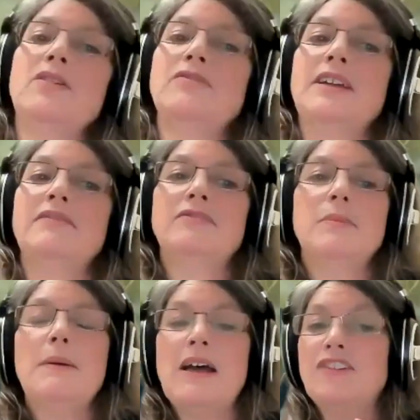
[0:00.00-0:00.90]
of it,
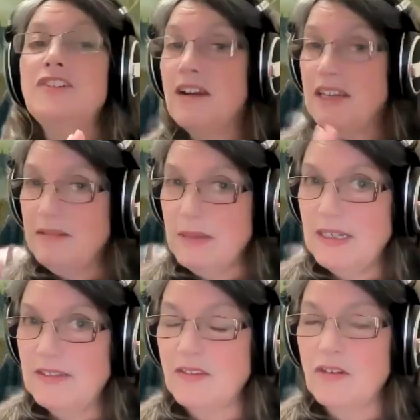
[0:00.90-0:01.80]
from about 9
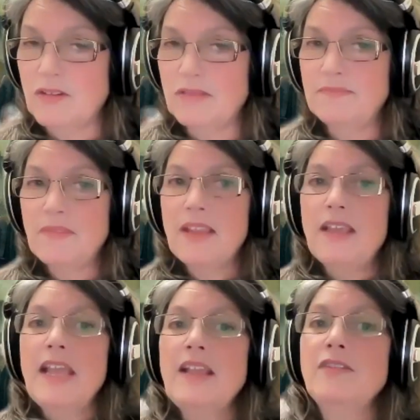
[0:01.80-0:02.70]
minutes on,
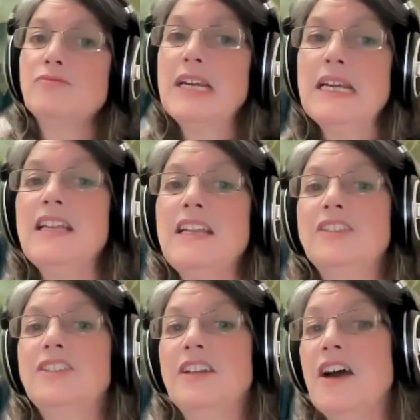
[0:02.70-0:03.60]
is
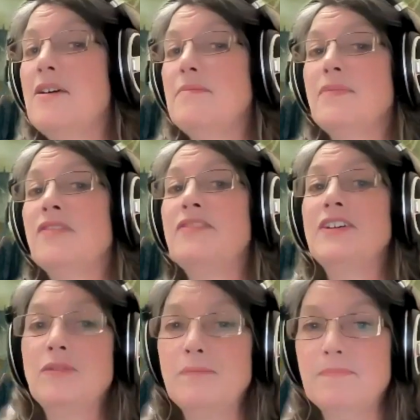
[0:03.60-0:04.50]
really the
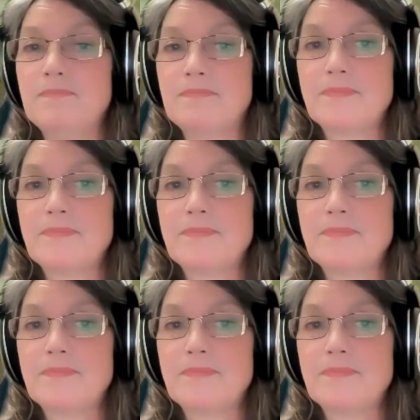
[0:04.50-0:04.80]
film.